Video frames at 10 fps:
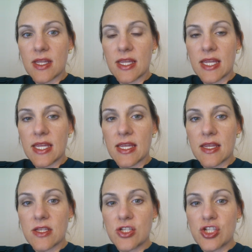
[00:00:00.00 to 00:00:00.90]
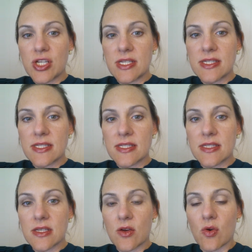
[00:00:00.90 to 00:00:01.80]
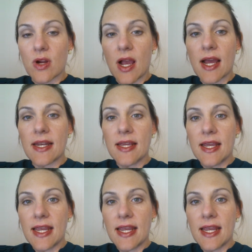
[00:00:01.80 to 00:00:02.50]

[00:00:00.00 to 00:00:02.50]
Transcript: he, Jesus or God,